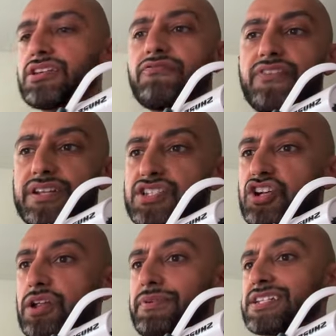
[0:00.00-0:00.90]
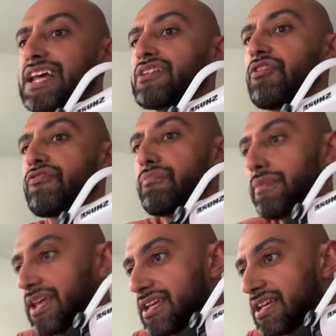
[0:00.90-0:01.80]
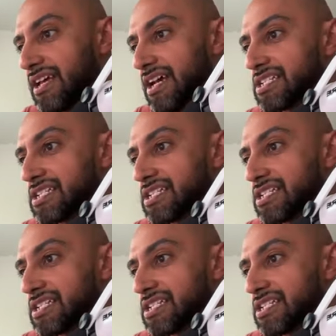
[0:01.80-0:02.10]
and your fitness journey, because I know for me,